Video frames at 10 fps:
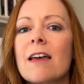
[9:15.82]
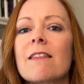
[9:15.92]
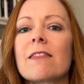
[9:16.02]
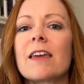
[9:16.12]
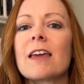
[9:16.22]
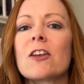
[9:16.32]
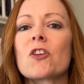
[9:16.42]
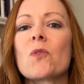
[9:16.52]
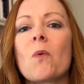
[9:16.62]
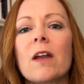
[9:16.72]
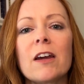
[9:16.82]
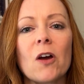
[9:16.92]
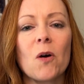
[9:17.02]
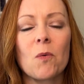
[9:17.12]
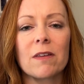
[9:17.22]
then you want to
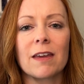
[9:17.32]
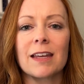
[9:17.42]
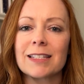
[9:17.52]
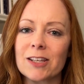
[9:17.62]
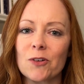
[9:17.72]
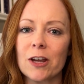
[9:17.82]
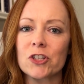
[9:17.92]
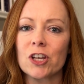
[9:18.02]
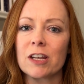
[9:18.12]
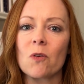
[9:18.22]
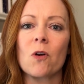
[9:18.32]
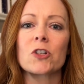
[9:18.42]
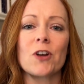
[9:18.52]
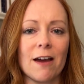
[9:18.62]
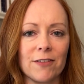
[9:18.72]
go with a consideration or
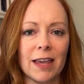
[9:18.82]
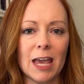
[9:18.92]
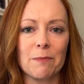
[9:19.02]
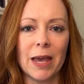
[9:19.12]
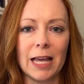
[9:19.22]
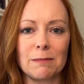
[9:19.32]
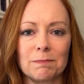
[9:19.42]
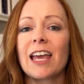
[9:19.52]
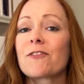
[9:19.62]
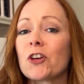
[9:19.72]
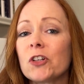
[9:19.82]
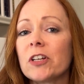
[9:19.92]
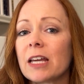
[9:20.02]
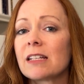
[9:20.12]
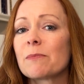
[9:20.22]
traffic campaign. If you're
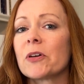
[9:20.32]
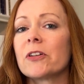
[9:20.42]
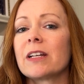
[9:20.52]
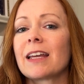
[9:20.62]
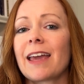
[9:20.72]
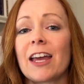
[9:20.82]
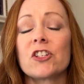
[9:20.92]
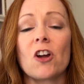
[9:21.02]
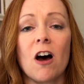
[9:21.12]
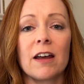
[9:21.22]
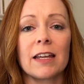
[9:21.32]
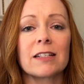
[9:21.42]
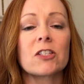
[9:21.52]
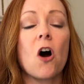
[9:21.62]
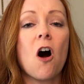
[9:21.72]
looking to build an engaged
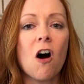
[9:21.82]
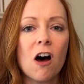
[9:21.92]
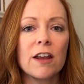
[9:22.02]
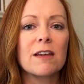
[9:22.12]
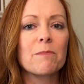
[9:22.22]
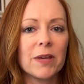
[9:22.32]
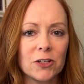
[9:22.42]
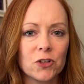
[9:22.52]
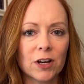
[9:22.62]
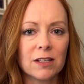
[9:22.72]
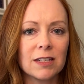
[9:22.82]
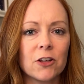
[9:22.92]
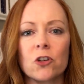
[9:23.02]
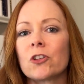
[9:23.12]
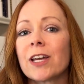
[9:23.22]
audience on Pinterest and
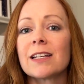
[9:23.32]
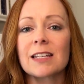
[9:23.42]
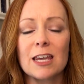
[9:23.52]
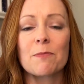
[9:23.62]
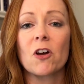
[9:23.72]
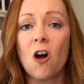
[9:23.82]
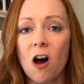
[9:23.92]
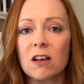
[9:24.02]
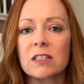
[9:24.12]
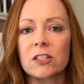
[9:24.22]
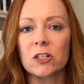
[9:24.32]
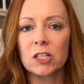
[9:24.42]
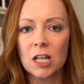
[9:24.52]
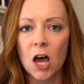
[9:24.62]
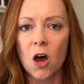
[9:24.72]
you're looking to keep the cost
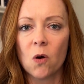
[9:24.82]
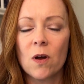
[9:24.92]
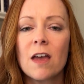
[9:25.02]
low,